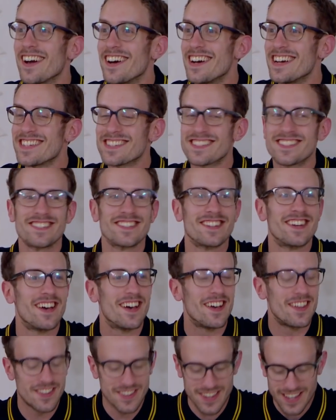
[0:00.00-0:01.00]
guys,
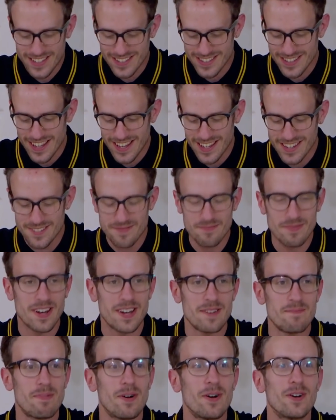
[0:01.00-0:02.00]
this is
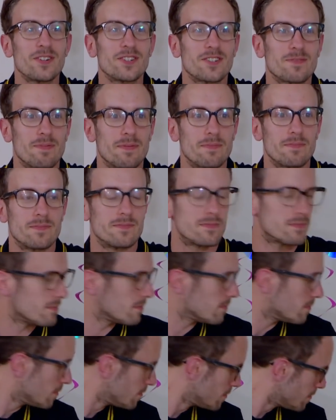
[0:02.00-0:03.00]
my posh...
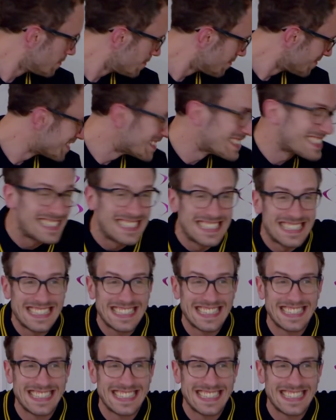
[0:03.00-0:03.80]
Well, that's a good start.